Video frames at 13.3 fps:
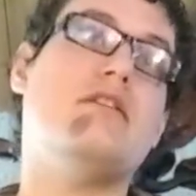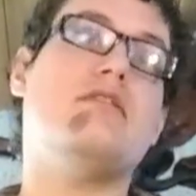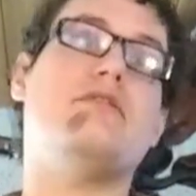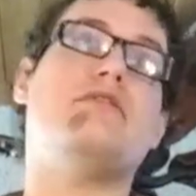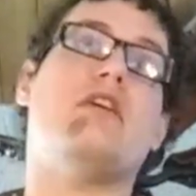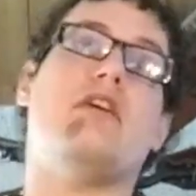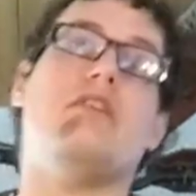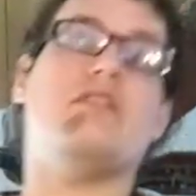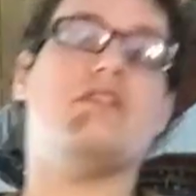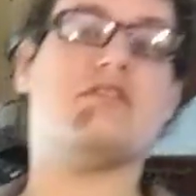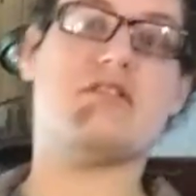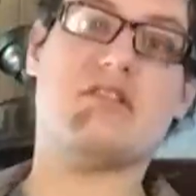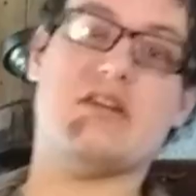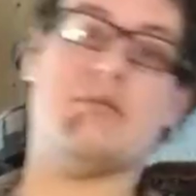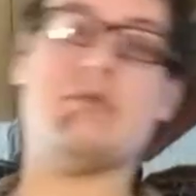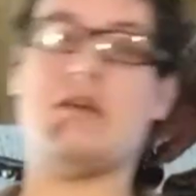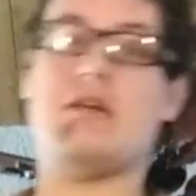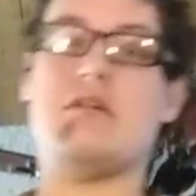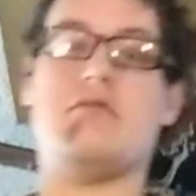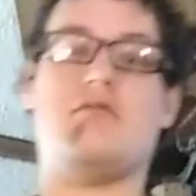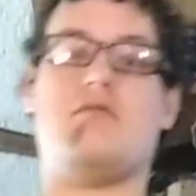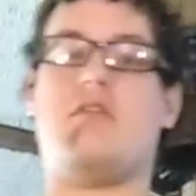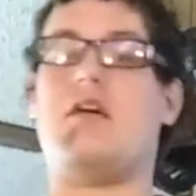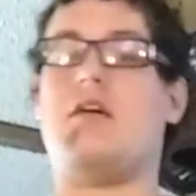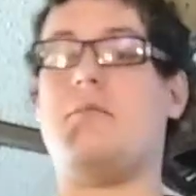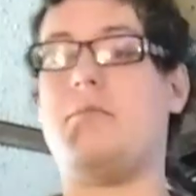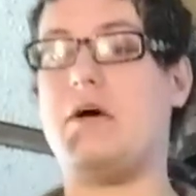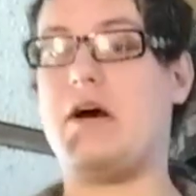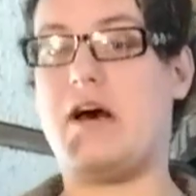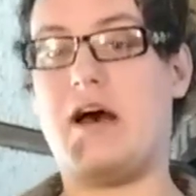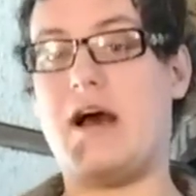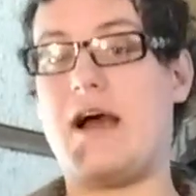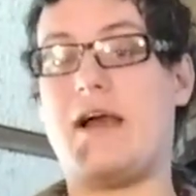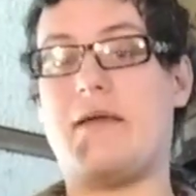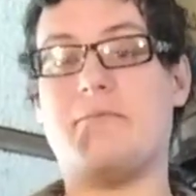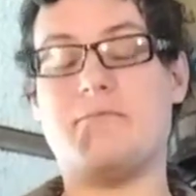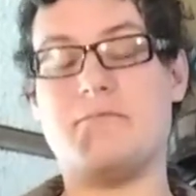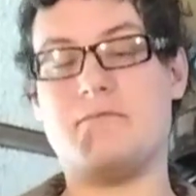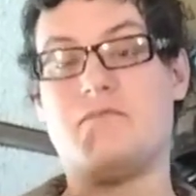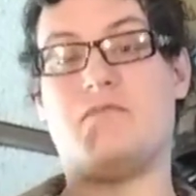So this is gonna be, but I'm